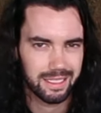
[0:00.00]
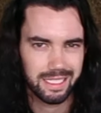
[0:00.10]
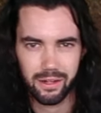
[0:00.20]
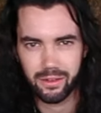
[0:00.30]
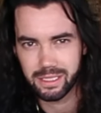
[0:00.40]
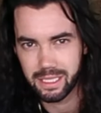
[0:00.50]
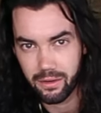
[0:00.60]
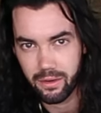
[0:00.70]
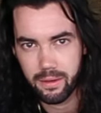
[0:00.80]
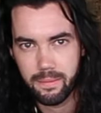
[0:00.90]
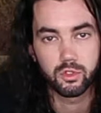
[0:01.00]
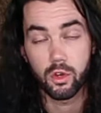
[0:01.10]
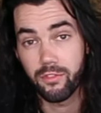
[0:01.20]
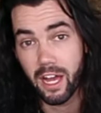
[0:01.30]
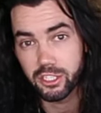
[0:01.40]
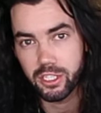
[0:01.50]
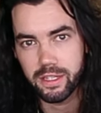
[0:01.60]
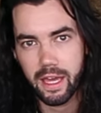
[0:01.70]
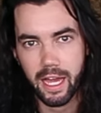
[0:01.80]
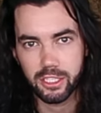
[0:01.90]
etc etc so
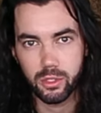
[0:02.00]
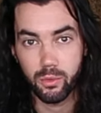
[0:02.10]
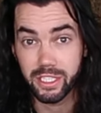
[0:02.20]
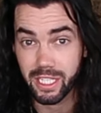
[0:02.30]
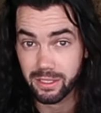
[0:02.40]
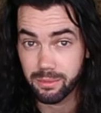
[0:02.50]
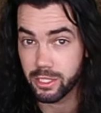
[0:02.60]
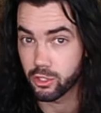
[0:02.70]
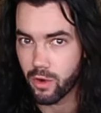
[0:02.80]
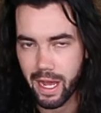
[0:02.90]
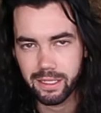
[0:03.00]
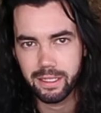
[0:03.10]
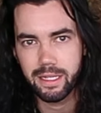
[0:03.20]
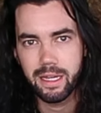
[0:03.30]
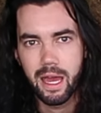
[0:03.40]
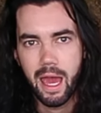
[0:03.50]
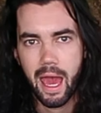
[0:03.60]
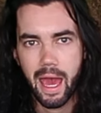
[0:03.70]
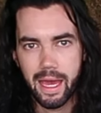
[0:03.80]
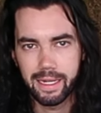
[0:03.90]
eventually they actually reached out to me directly
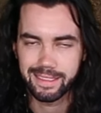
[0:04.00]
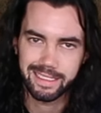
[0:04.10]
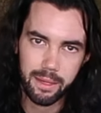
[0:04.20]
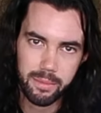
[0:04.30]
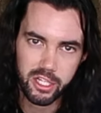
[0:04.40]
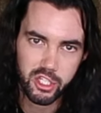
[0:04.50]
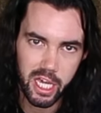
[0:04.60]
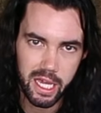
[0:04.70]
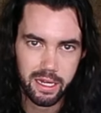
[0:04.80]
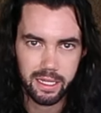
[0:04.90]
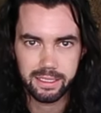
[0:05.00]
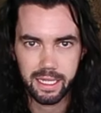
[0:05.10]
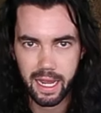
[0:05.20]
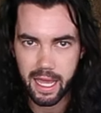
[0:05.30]
and sent me a chain and said,